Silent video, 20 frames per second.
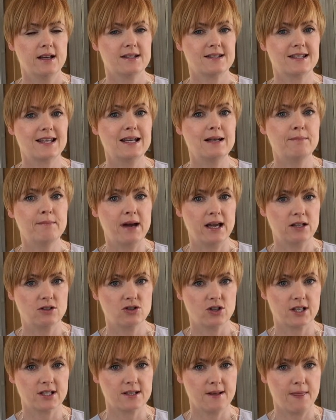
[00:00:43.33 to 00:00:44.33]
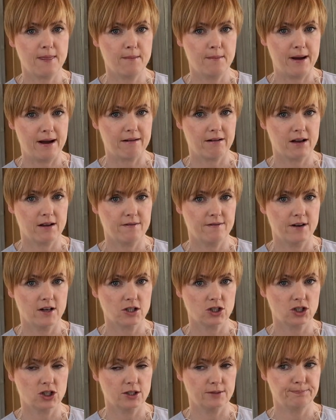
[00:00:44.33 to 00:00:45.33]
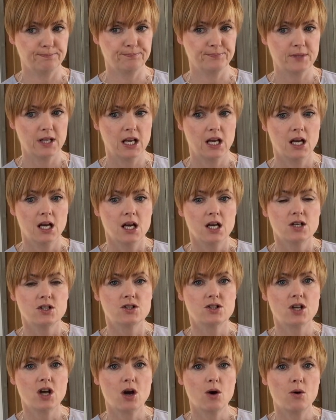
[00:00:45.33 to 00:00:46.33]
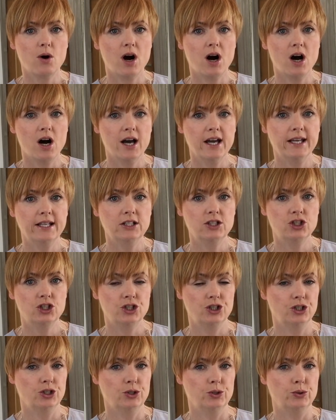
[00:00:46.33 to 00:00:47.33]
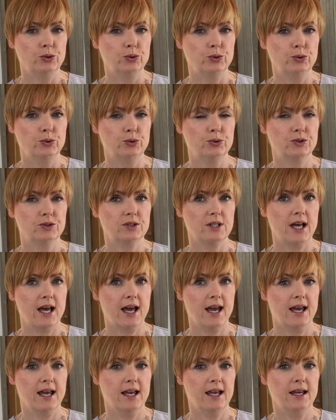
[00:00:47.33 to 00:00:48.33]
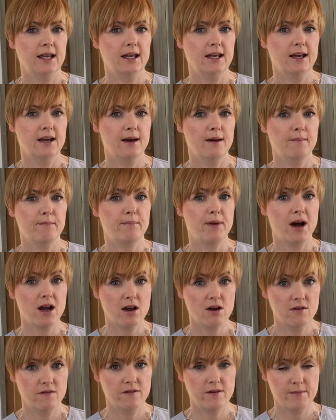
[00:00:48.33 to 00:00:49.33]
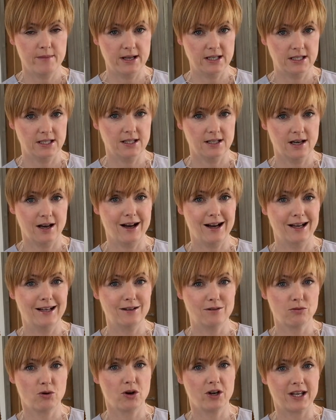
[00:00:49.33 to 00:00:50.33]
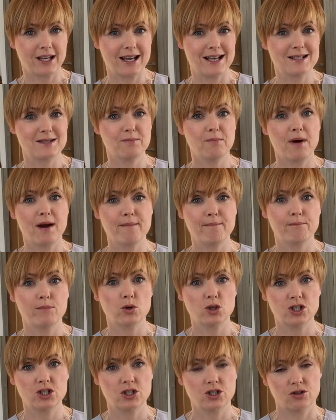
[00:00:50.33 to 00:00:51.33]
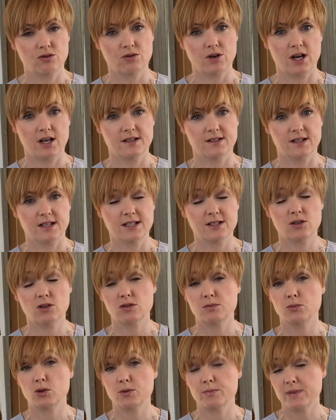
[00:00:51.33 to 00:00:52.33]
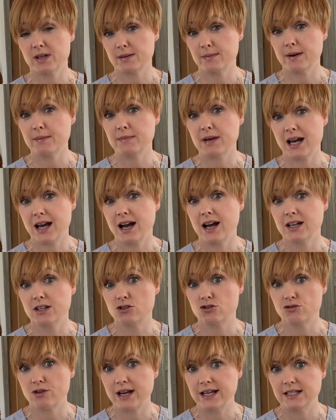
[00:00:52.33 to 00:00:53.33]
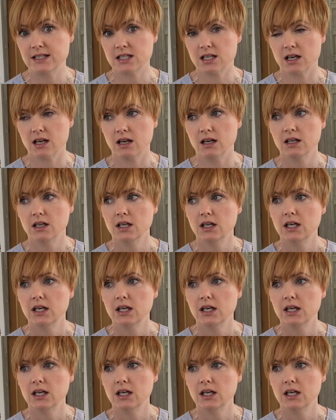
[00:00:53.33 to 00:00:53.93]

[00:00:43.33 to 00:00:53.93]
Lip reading: skin matrix and the barrier function. So I choose a bio-fermented hyaluronic as my moisturizer. It's not my hydrator.